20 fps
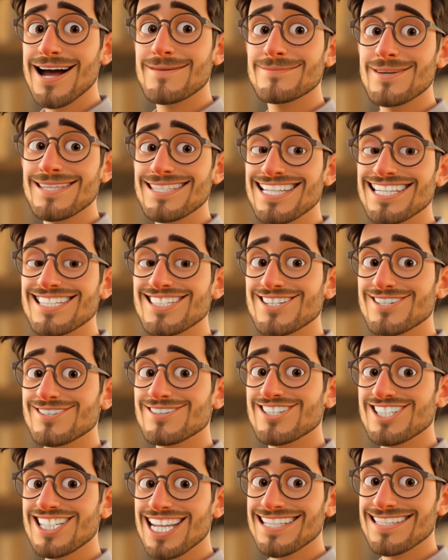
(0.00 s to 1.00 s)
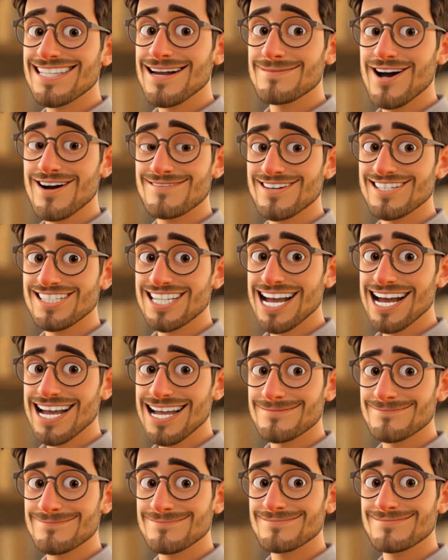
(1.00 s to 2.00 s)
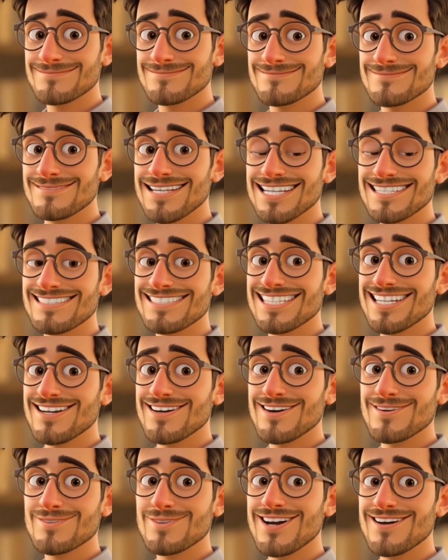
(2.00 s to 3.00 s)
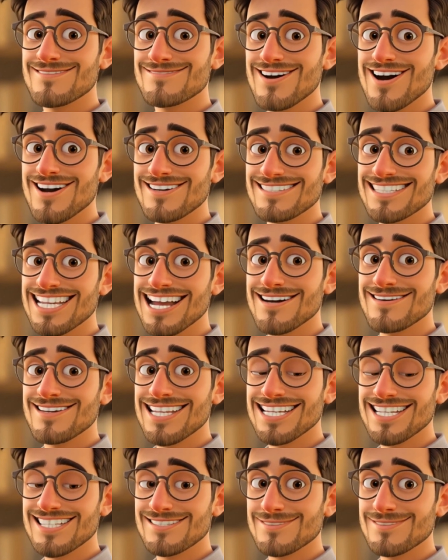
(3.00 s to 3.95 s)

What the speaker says: but they do shed them over time. A single quill falls out and is